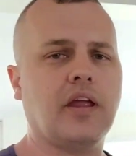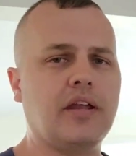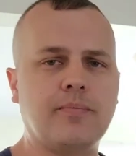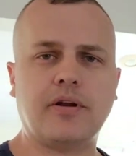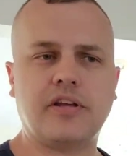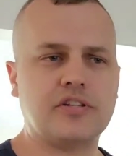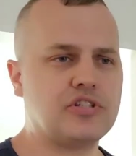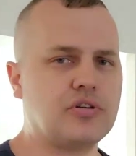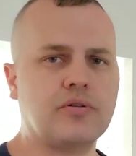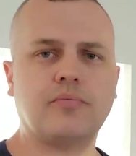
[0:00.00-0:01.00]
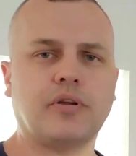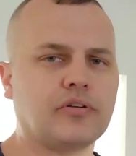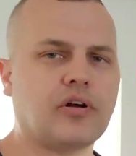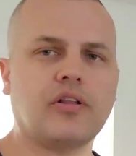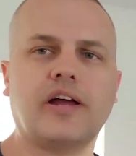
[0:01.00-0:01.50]
Anybody can shoot them when
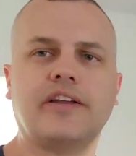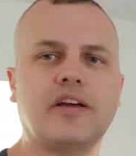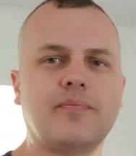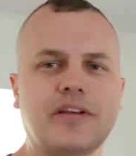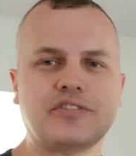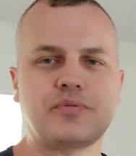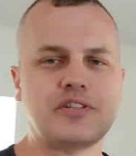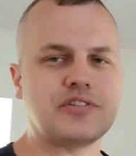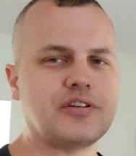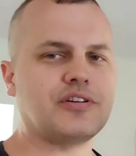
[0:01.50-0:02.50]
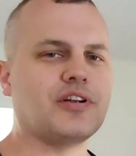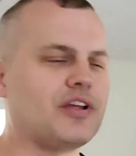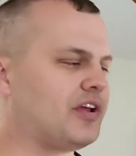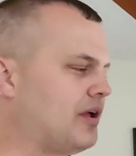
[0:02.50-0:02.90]
they're all lined up next to each other.